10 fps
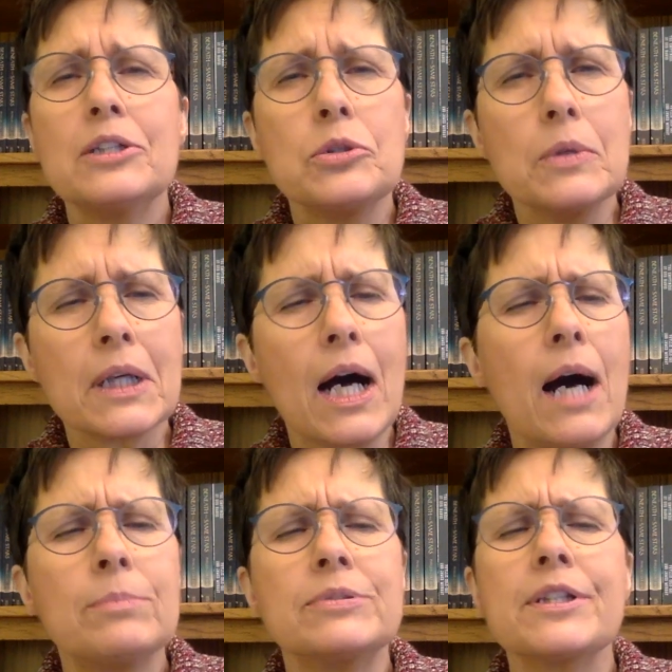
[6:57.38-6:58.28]
to
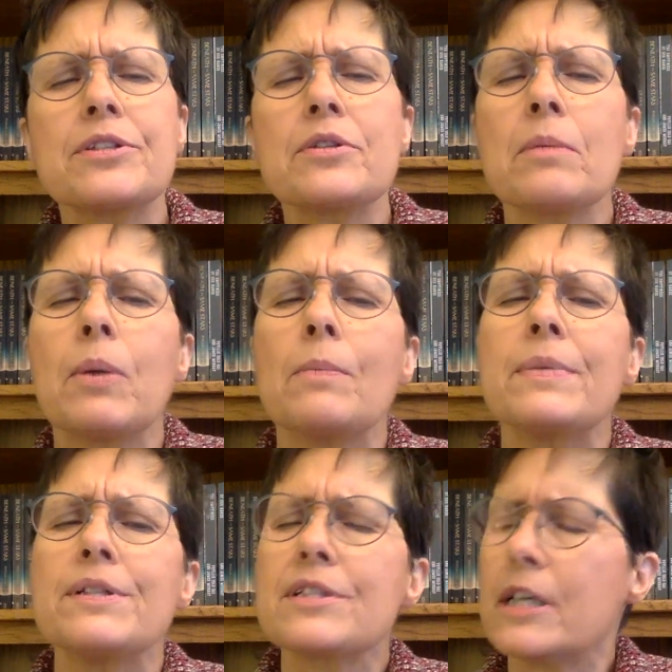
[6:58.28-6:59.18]
accomplish their
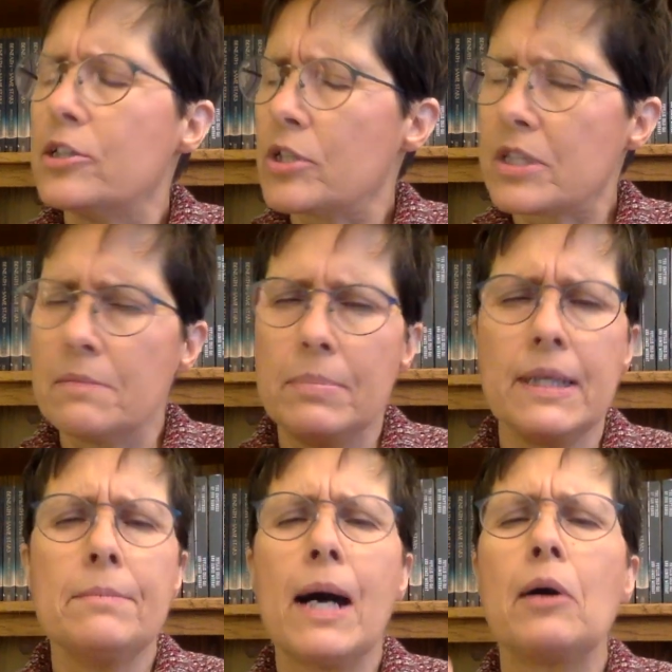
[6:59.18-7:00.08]
purpose. They just
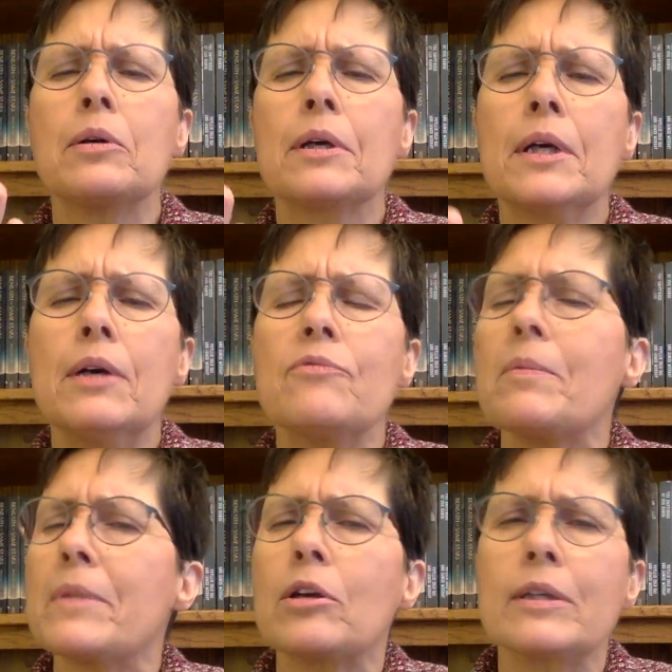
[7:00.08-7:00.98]
beam out
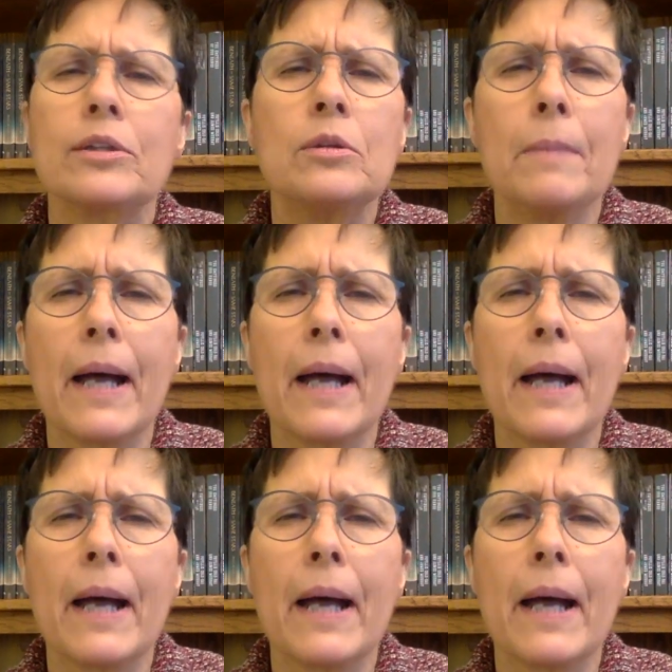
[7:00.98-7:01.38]
from their little